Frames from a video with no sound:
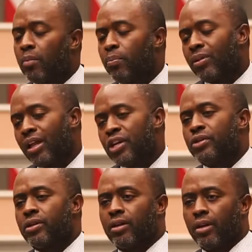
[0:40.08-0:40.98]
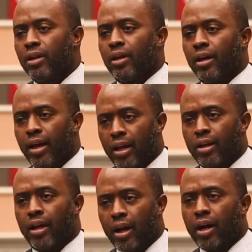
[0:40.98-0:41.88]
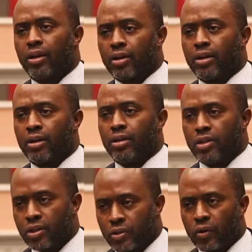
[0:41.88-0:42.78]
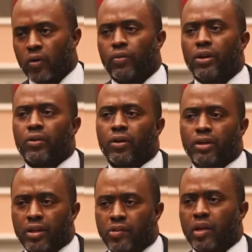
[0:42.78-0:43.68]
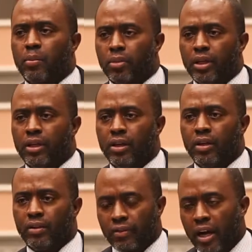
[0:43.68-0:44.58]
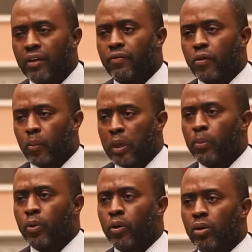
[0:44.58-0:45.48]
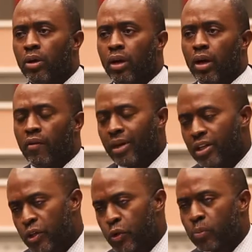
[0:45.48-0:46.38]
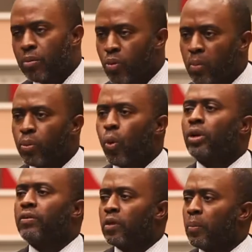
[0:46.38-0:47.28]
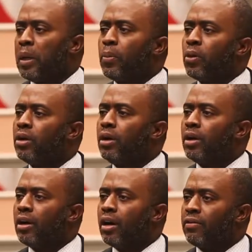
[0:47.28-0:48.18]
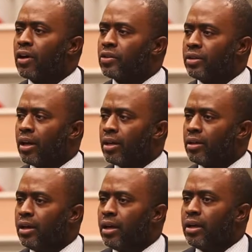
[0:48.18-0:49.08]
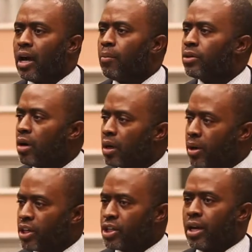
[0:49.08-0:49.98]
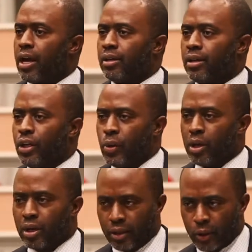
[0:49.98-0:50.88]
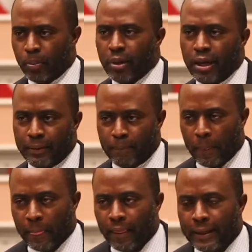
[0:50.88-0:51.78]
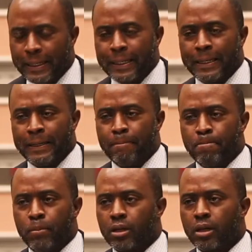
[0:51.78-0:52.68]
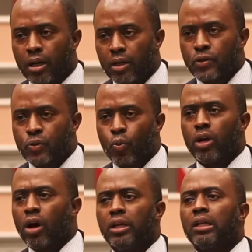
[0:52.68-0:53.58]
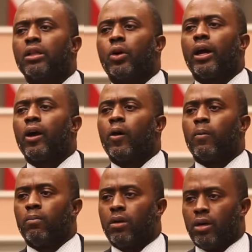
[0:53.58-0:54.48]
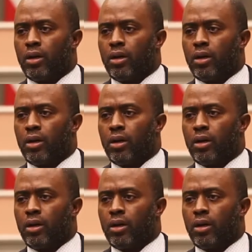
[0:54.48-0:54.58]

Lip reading: a pleasure and an honor to serve here in the Assembly, fighting for the people of my district, but more importantly, for the people of our state. Now, I'm going to talk about Chet Hewitt a little bit, because we all need a little help